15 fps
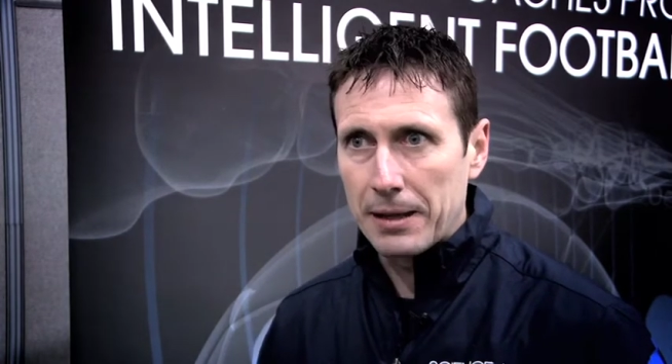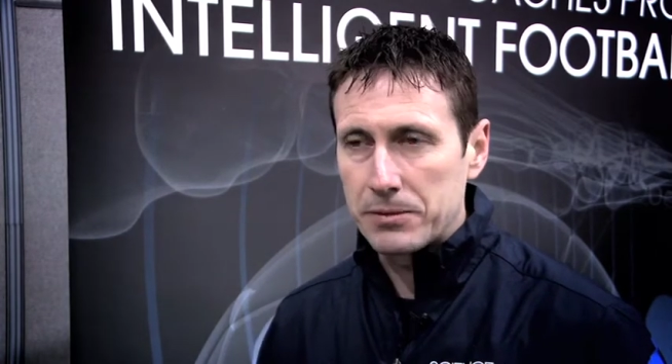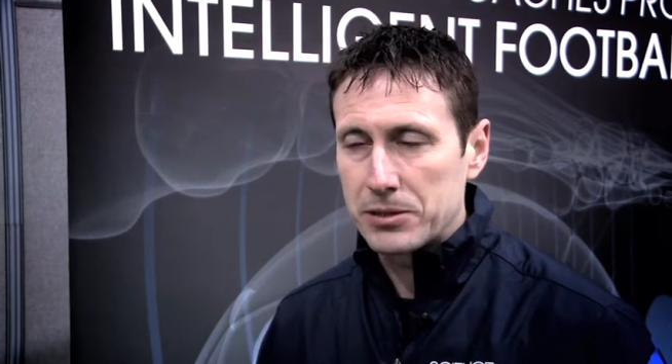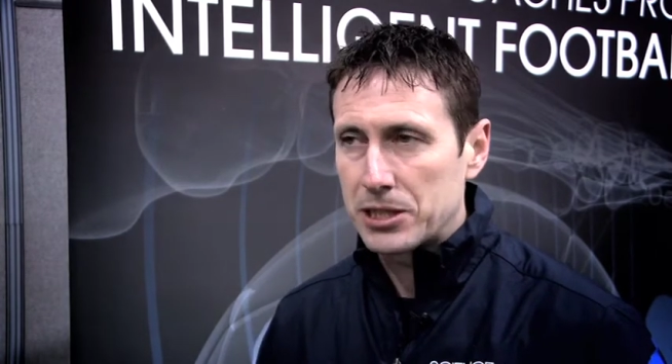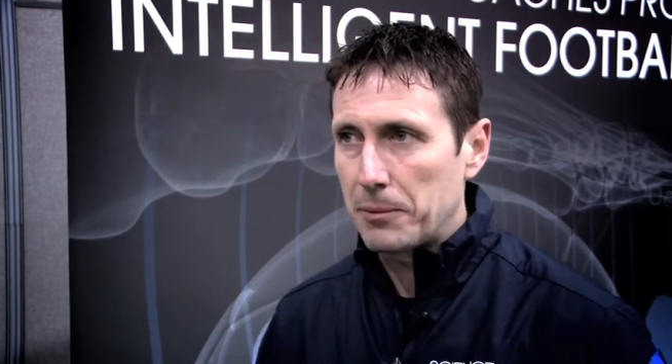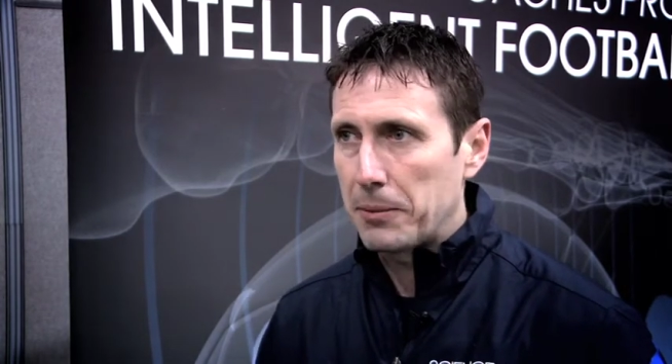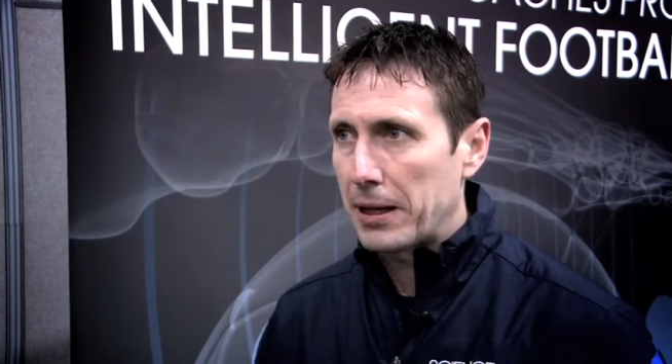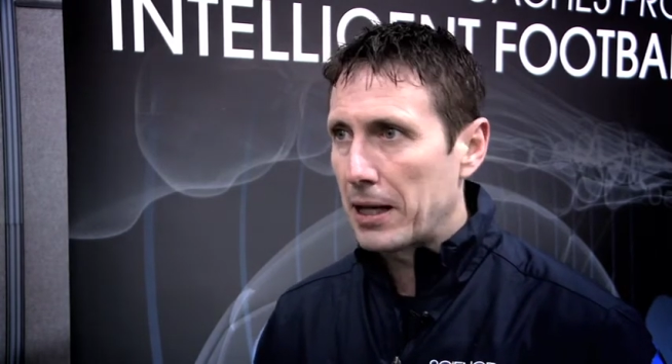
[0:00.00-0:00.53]

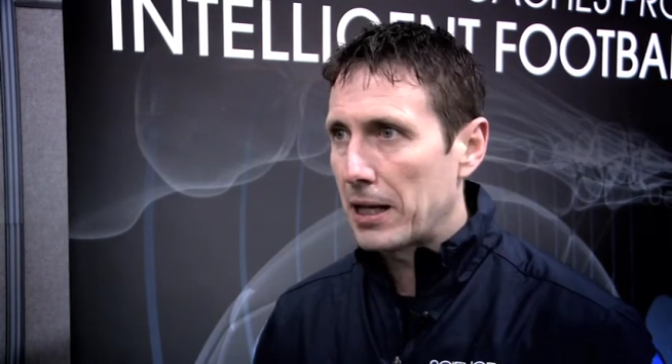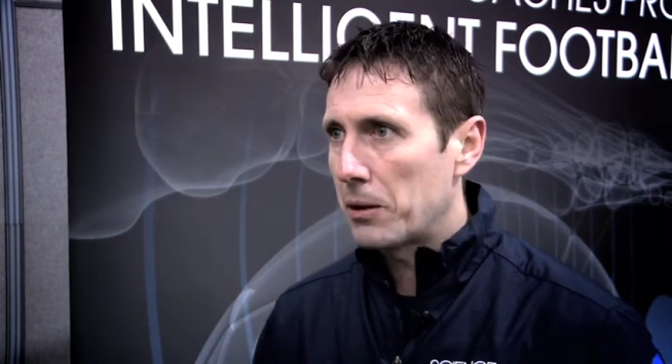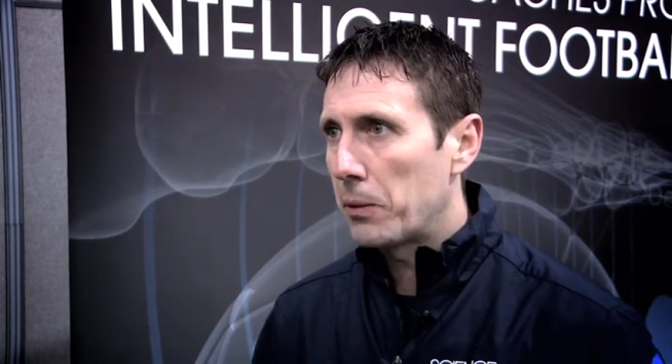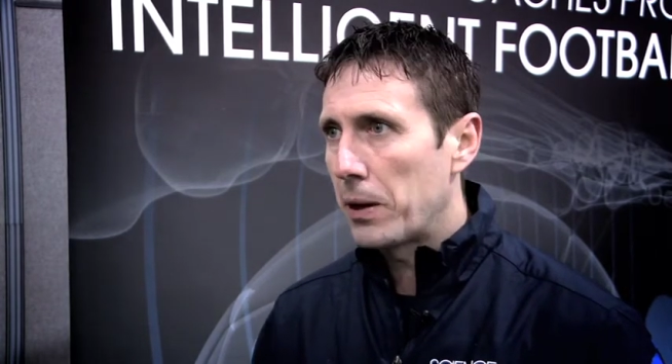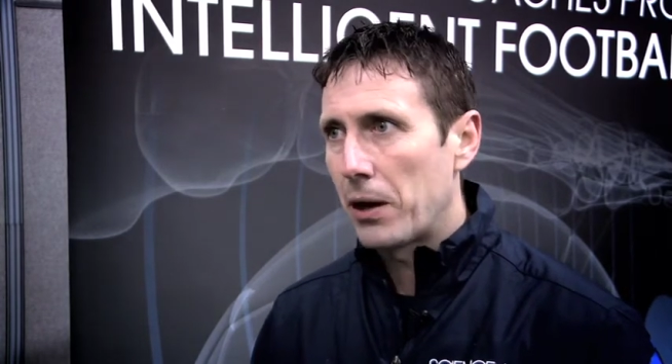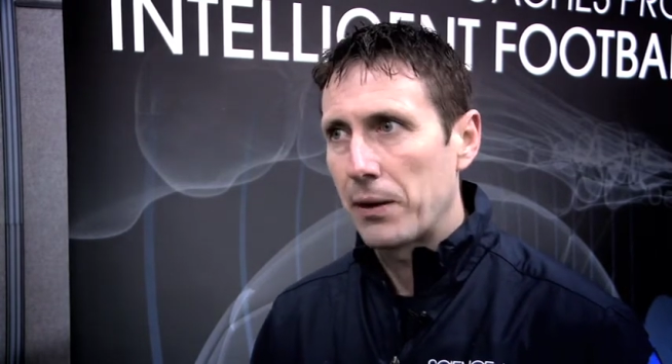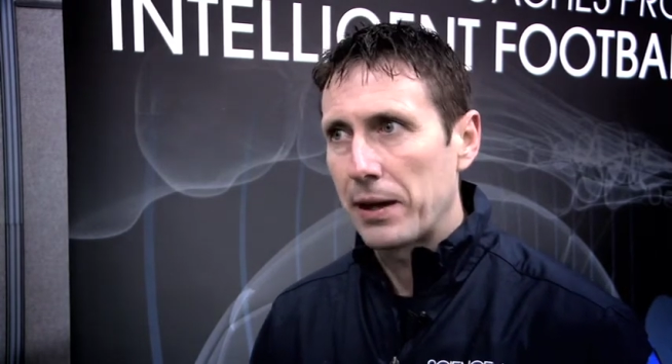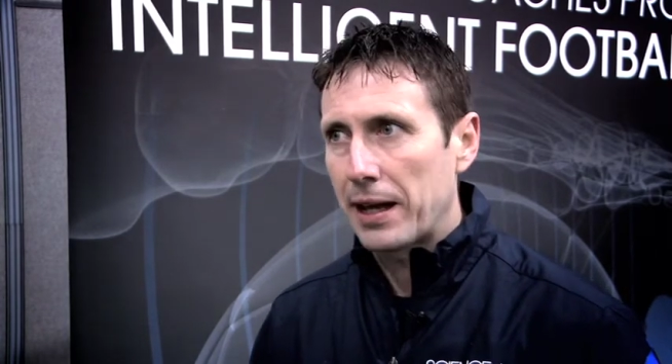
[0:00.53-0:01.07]
Typically,
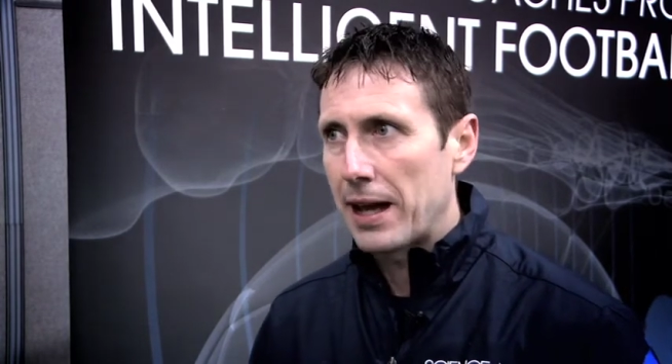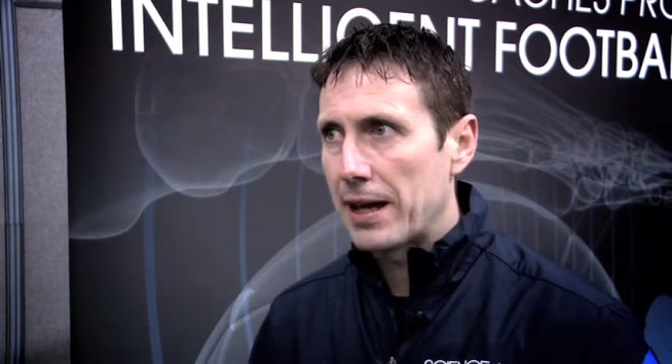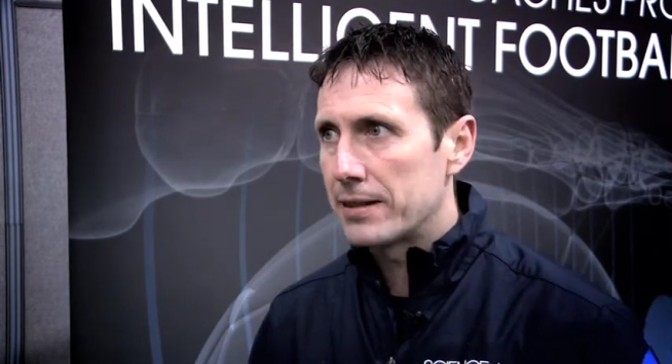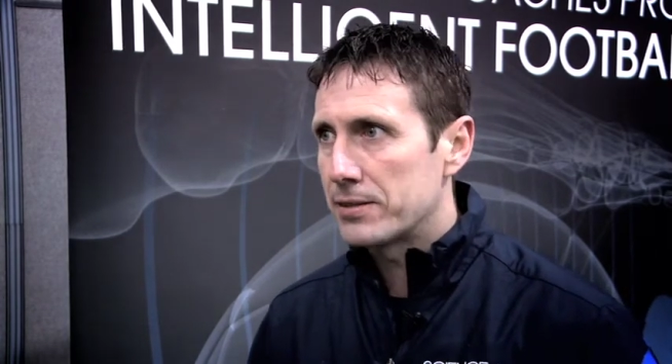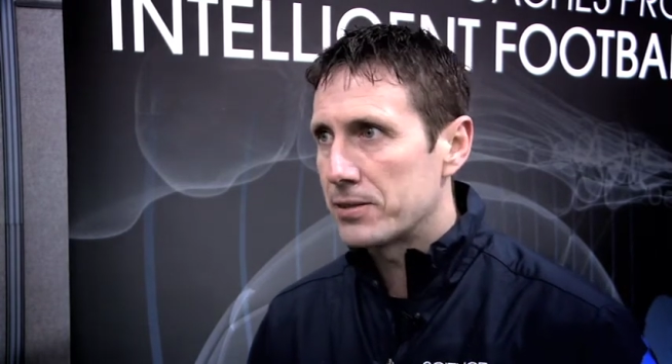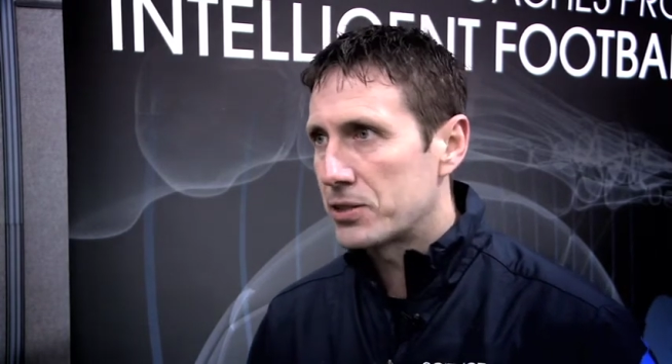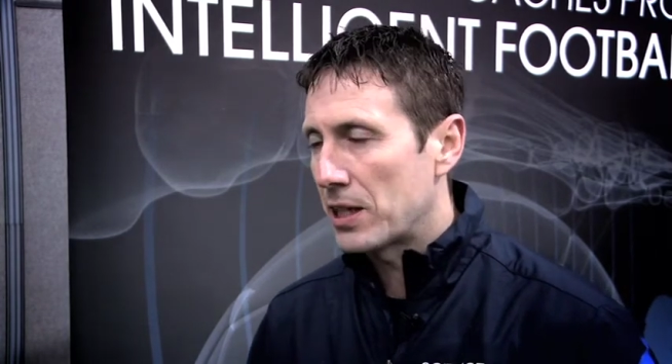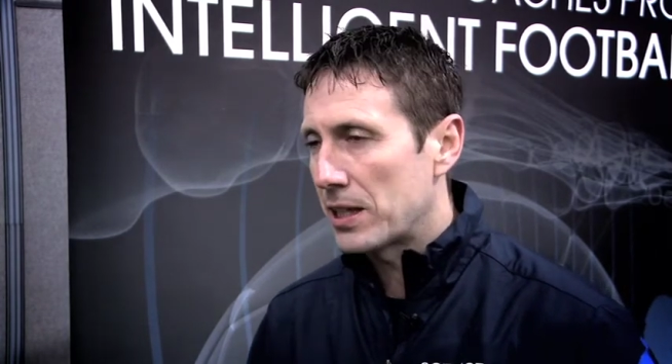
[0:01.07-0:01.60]
we only get
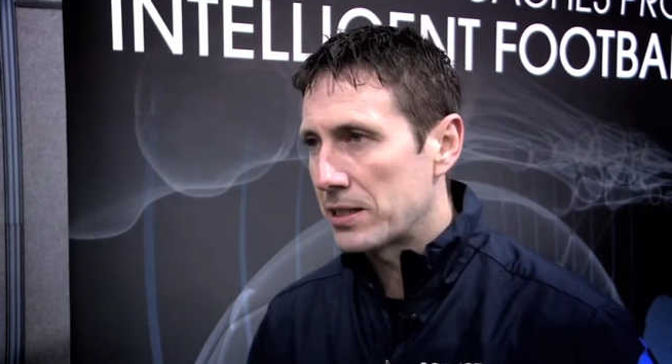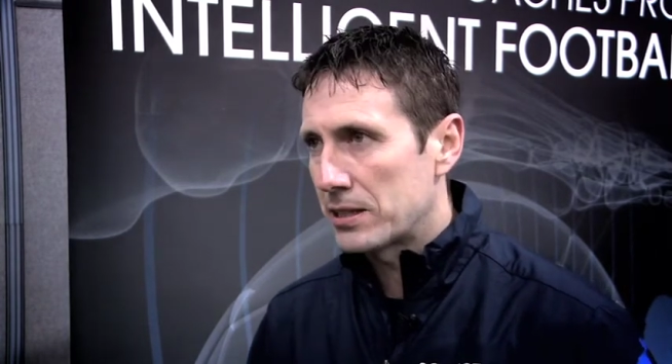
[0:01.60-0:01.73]
6